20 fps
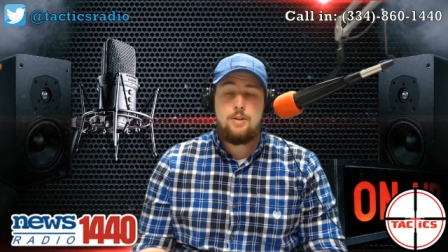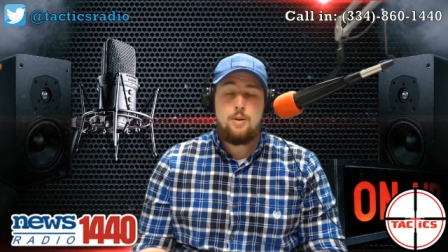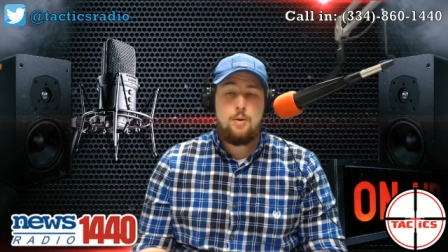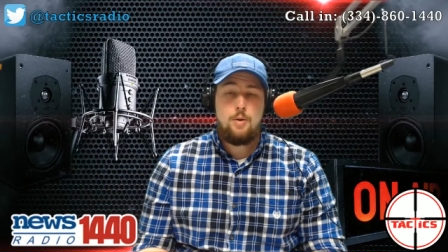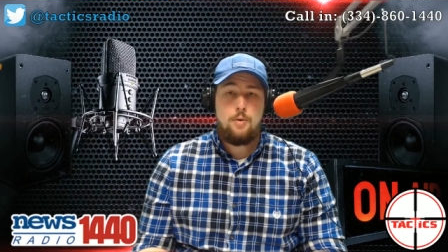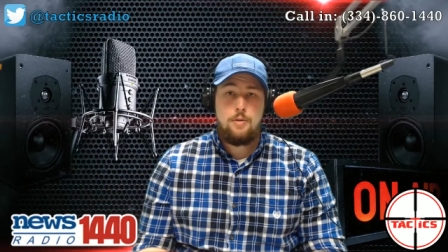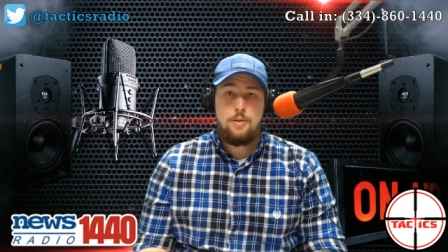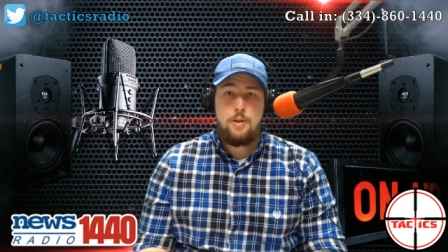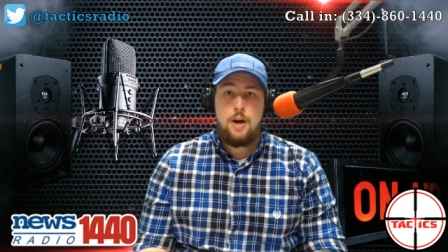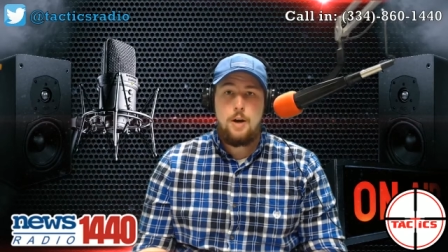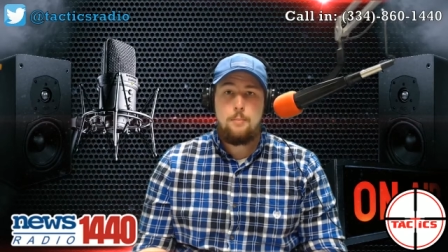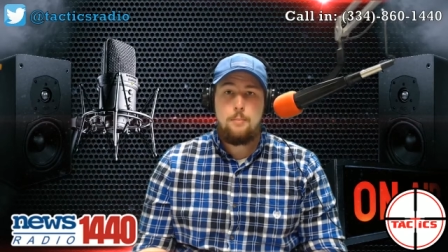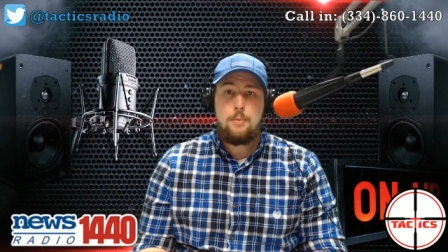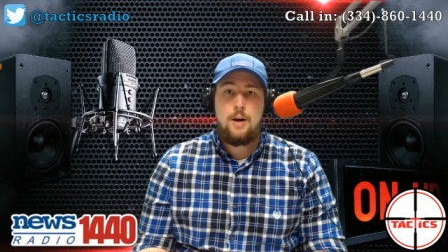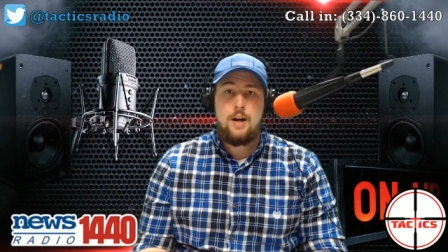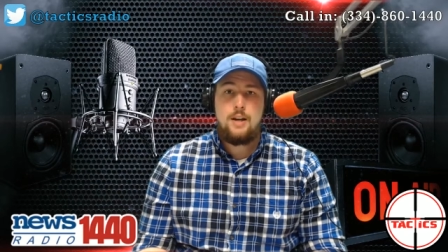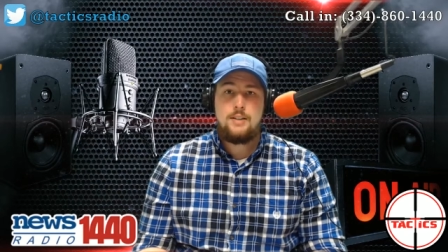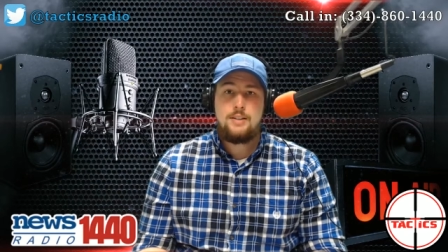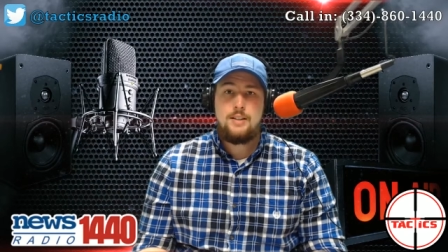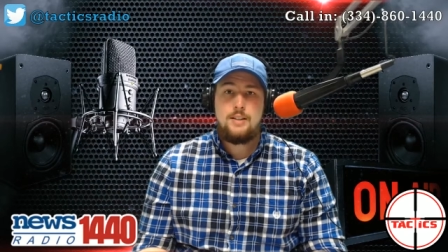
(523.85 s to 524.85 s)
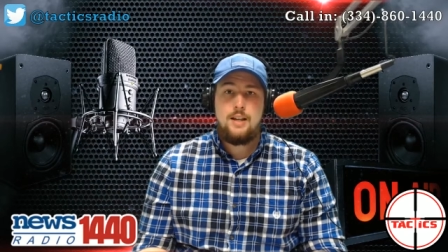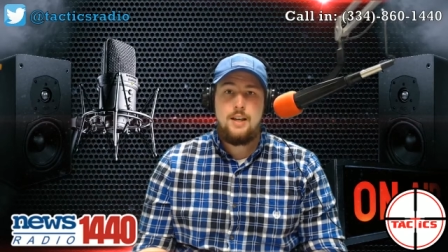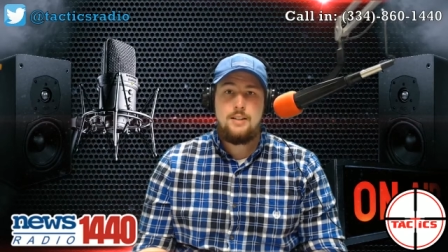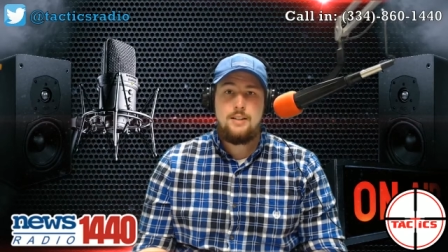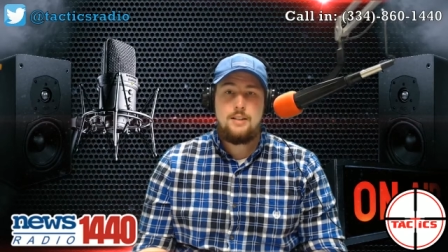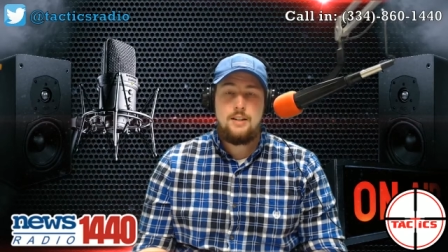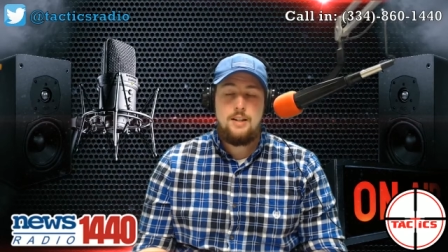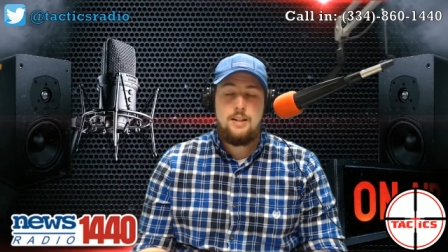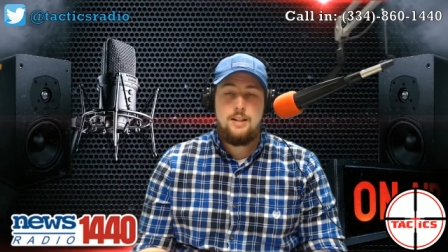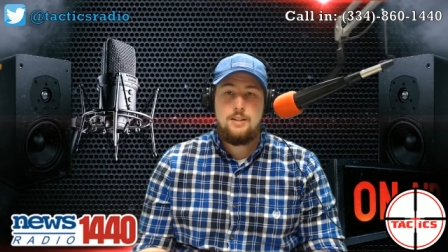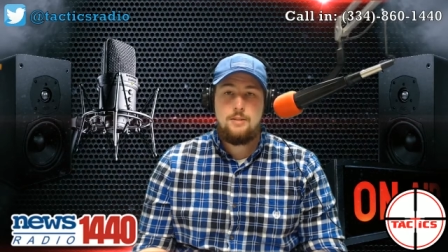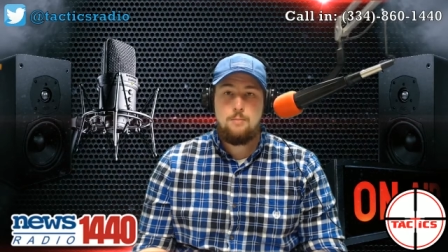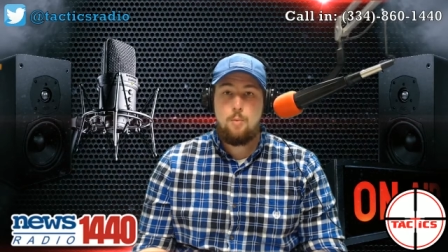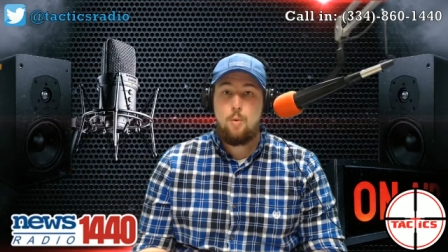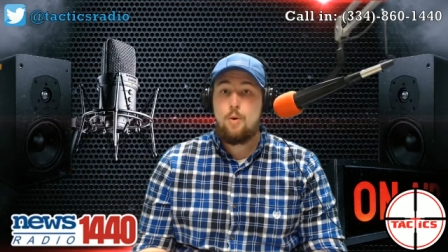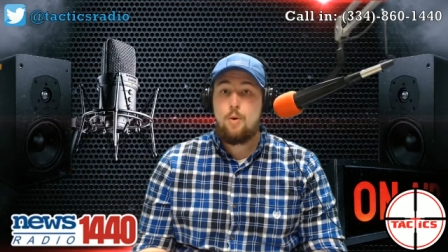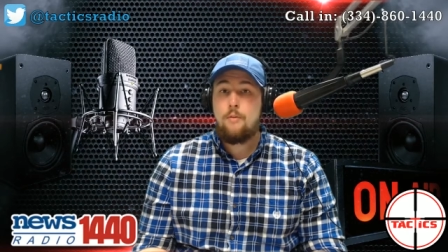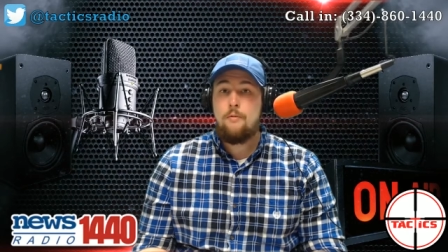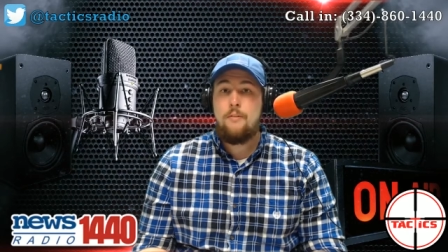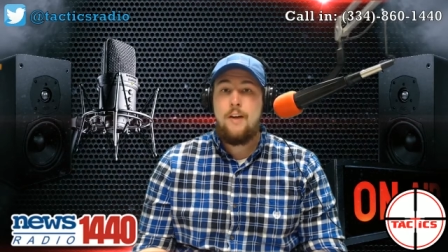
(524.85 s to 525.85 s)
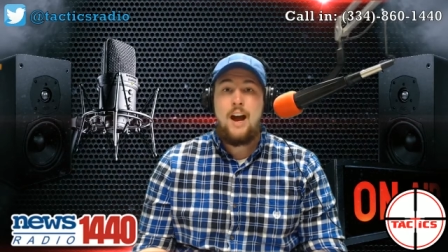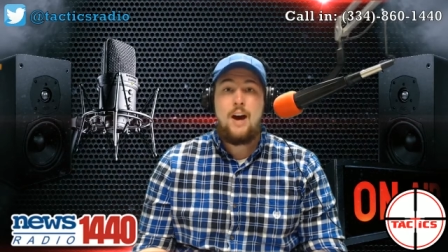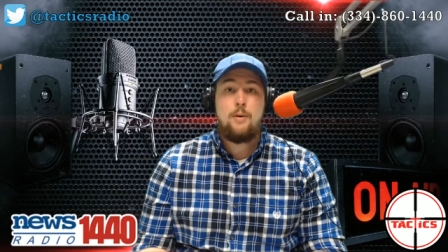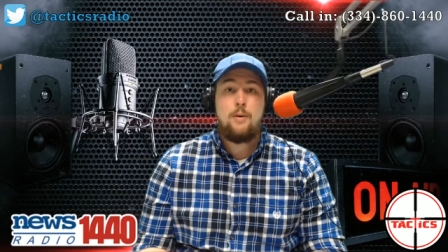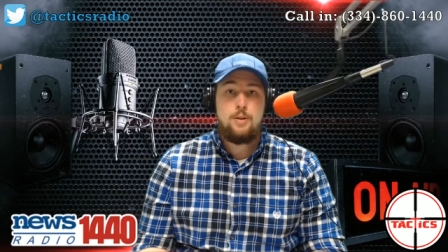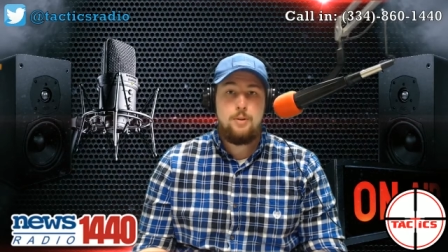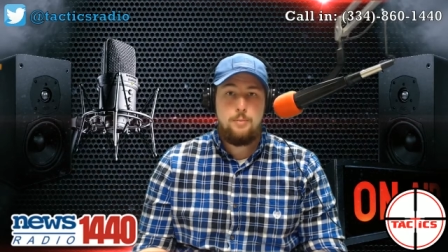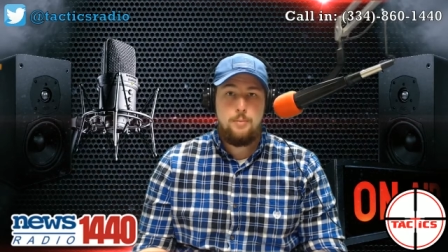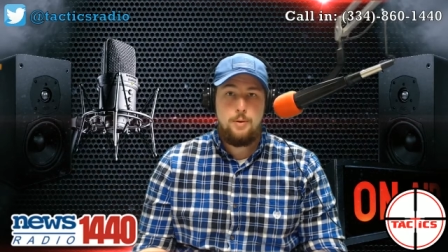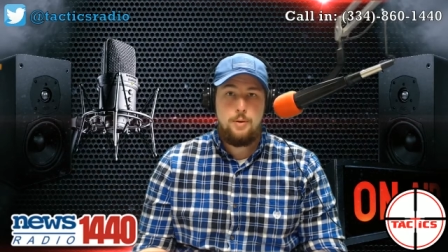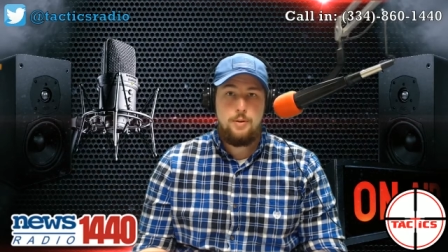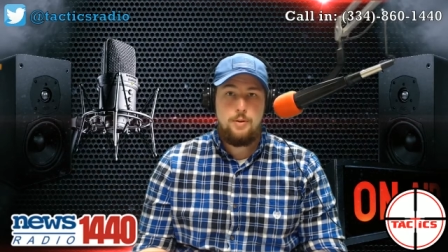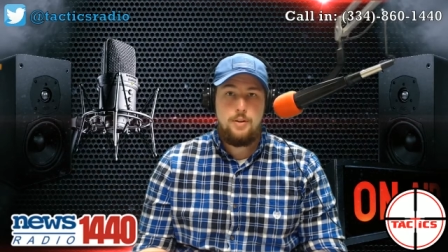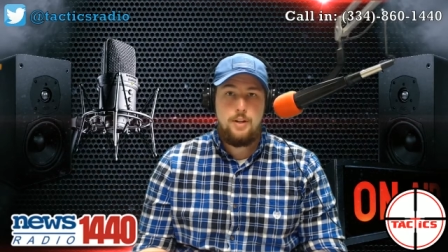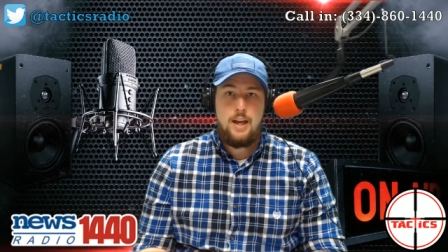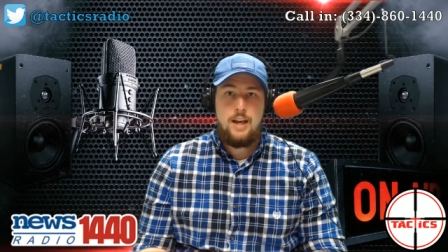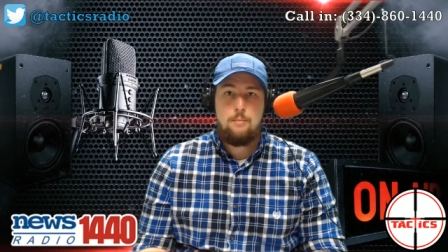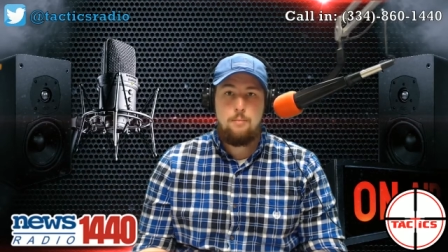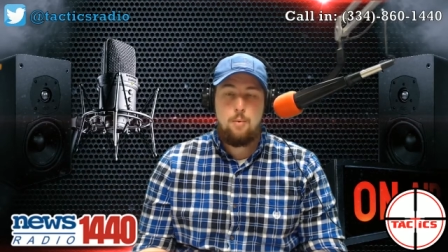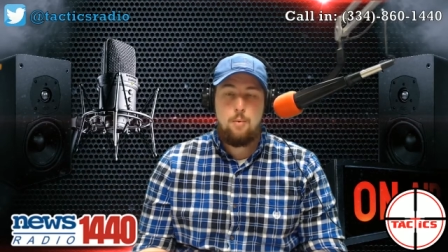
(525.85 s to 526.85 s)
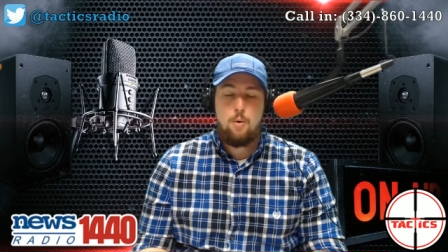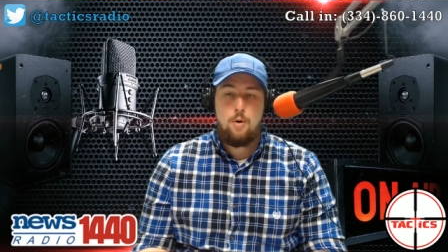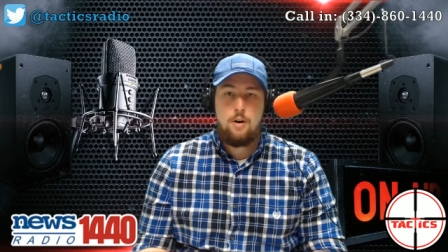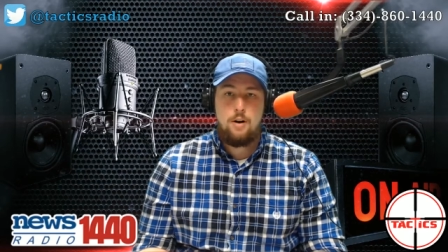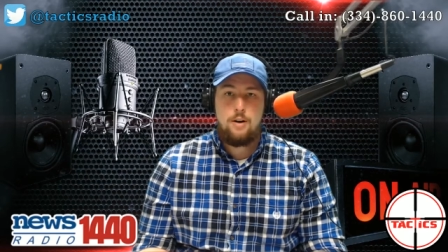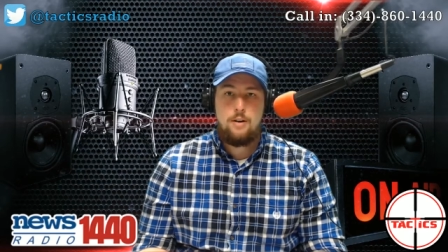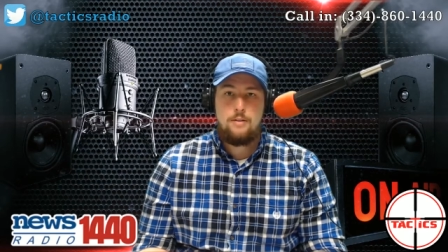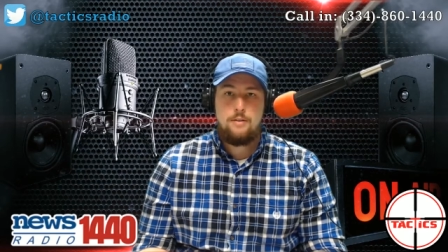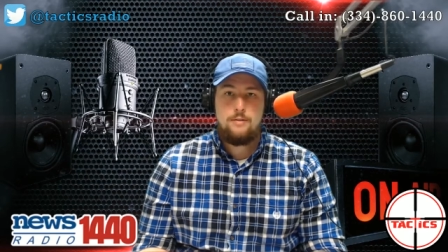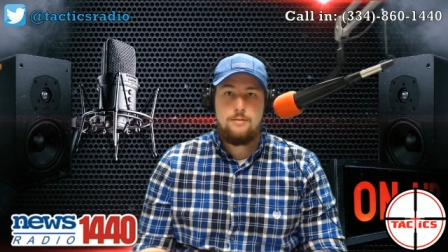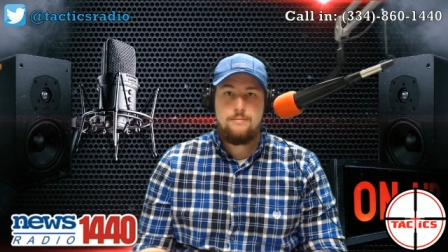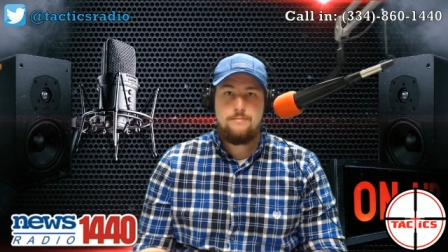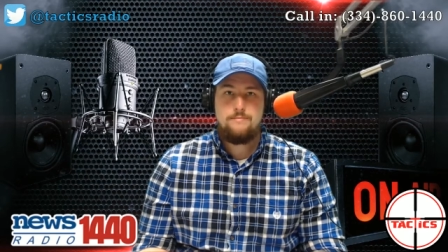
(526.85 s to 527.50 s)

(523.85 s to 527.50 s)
your thought process is more valuable and more,